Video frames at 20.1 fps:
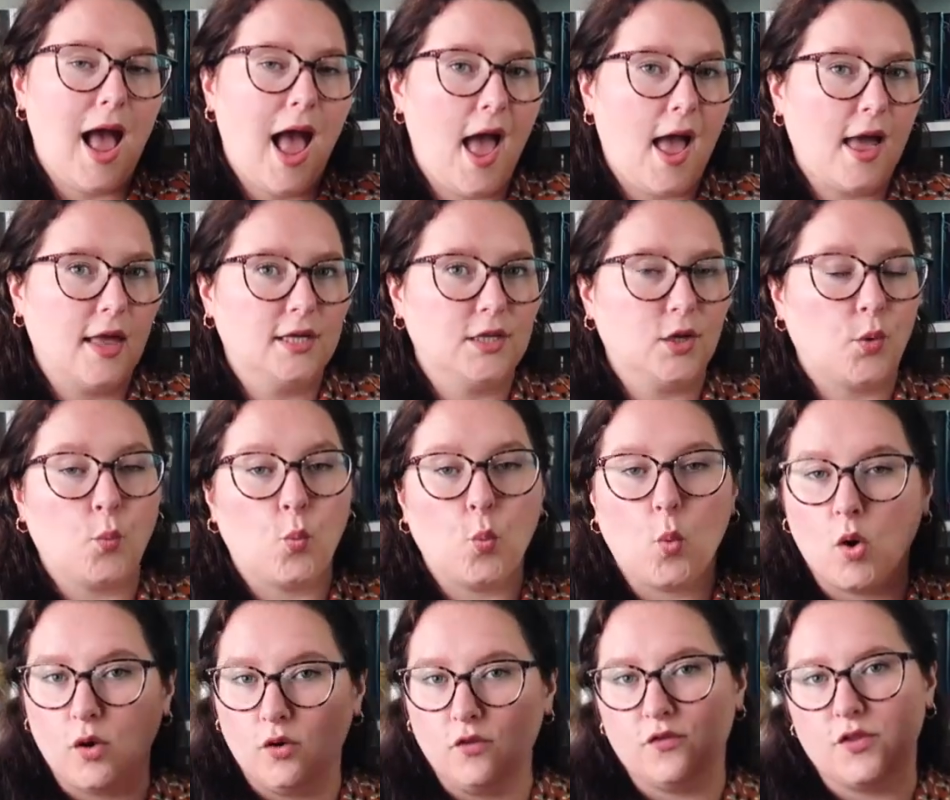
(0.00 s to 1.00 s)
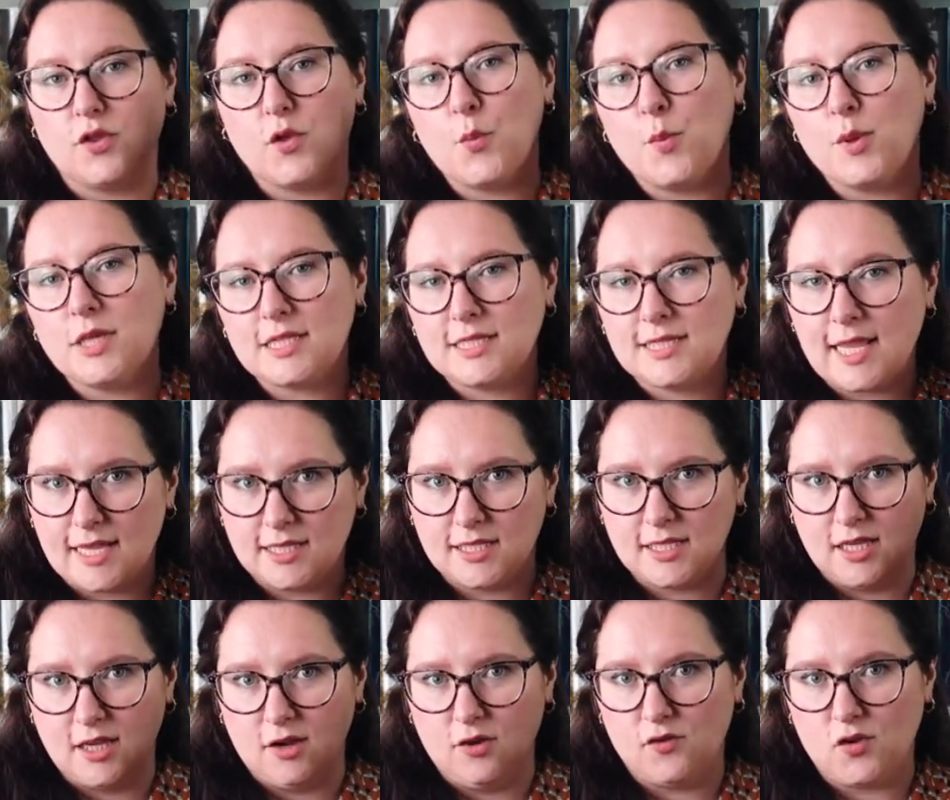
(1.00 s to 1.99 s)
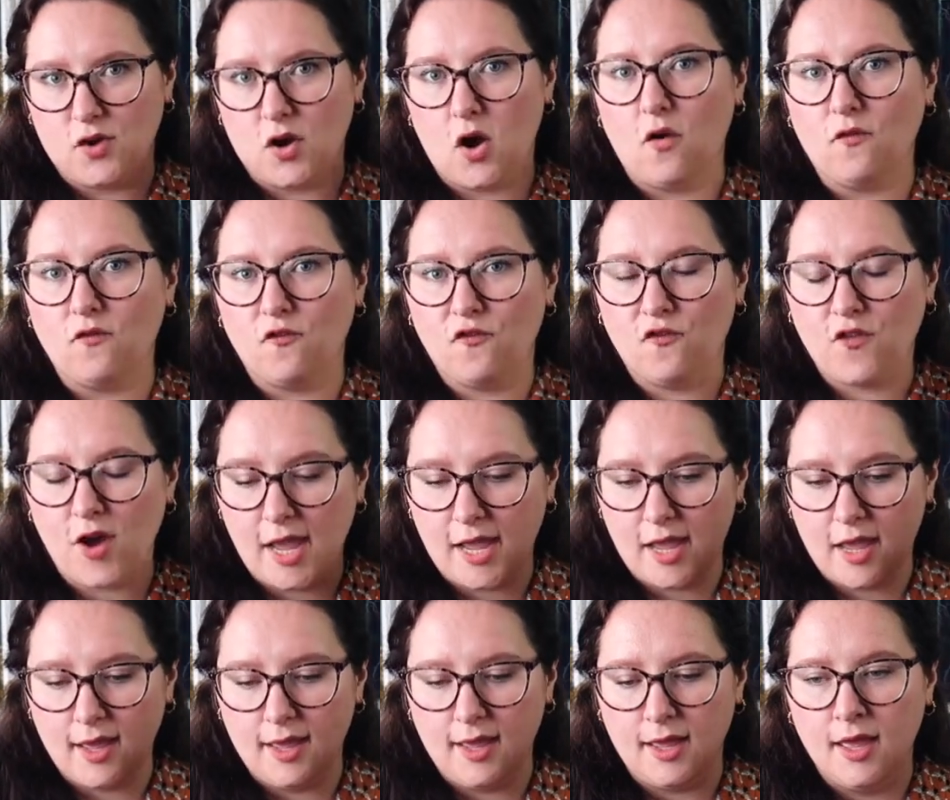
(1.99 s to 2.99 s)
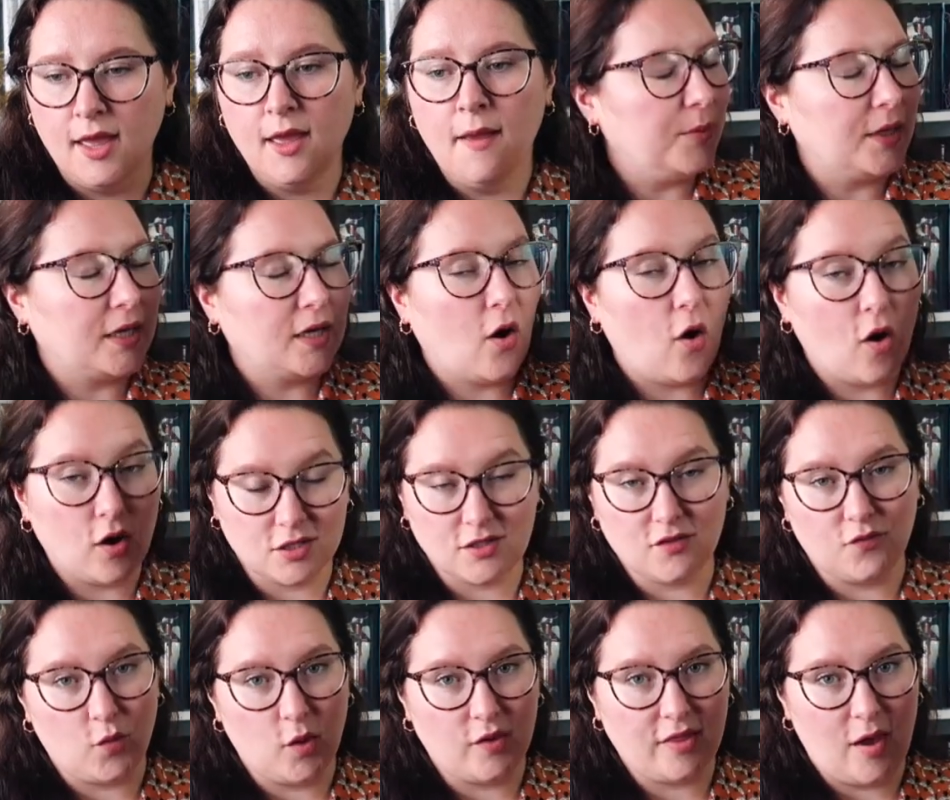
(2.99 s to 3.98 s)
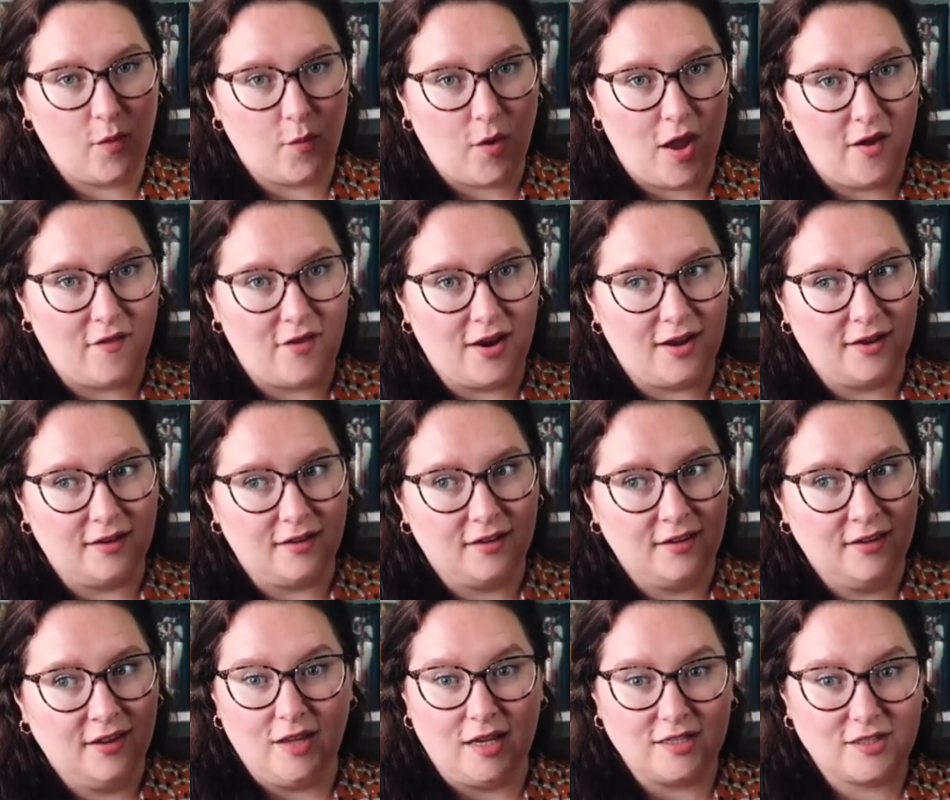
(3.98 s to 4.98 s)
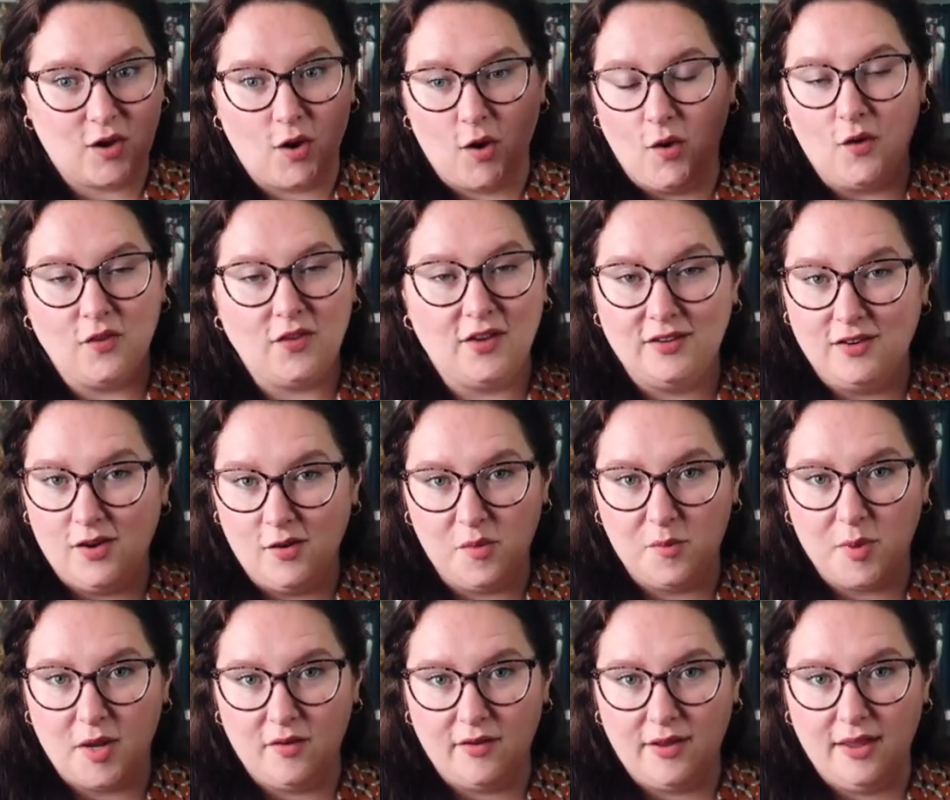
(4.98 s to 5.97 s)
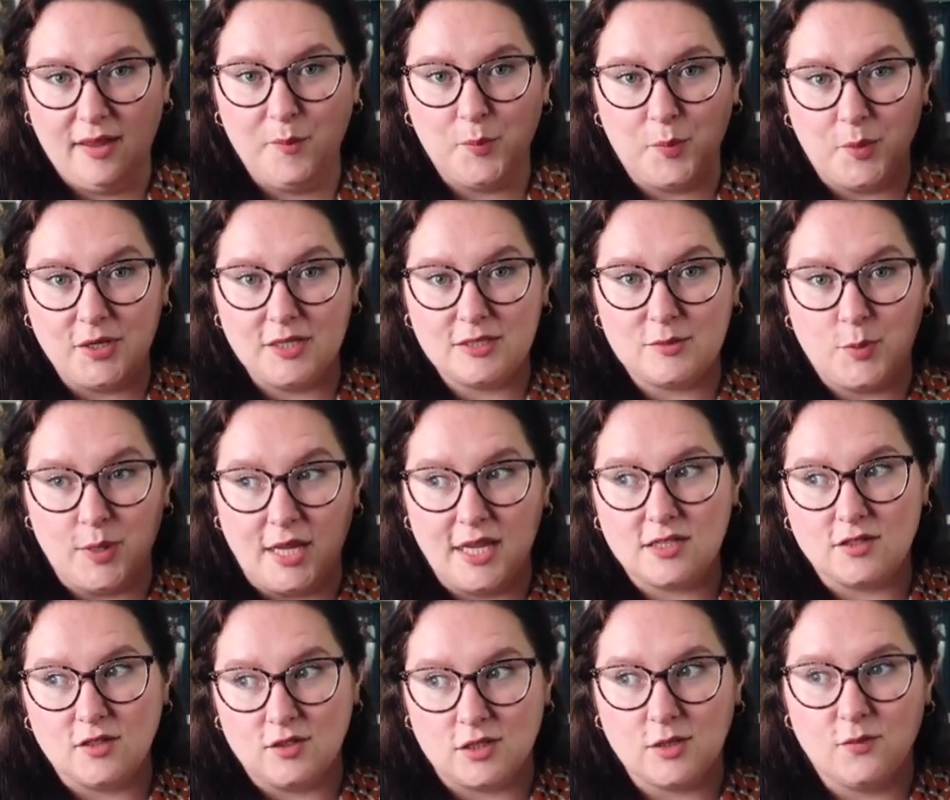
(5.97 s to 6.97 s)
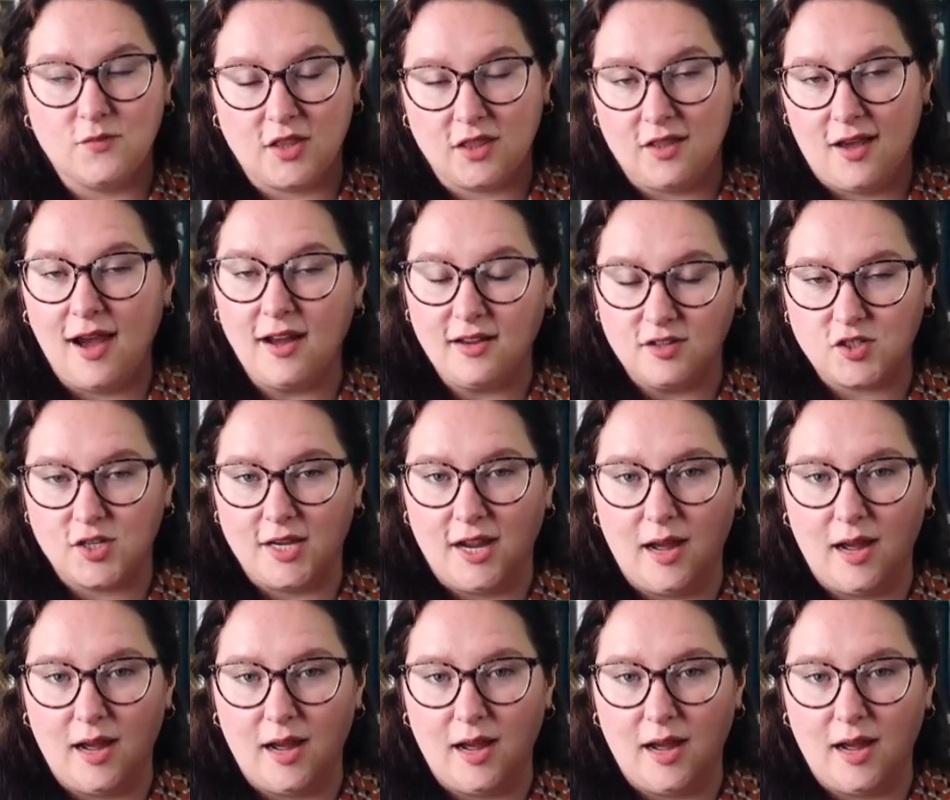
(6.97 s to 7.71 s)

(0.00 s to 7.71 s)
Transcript: and one of them sets the other on fire because of what they're wearing. That's all I know about it, but it's based on something that actually